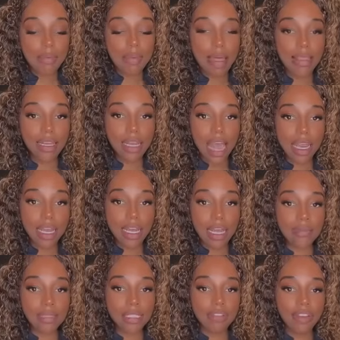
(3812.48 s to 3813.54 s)
Tell me about the Nine
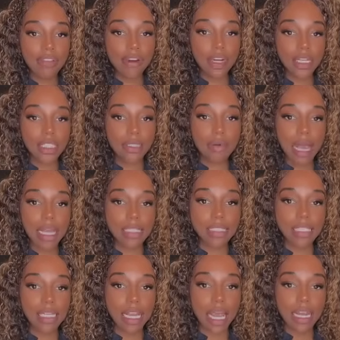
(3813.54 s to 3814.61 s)
of Cups in reverse.
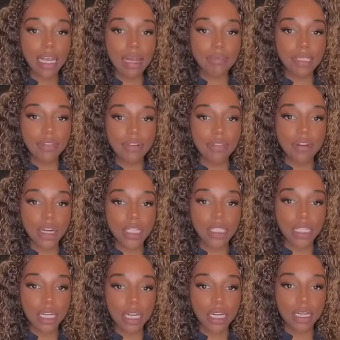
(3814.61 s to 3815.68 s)
Why is the Nine of Cups in
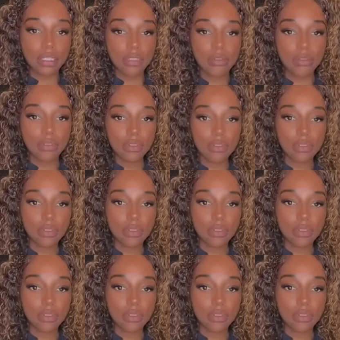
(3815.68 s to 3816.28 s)
reverse here?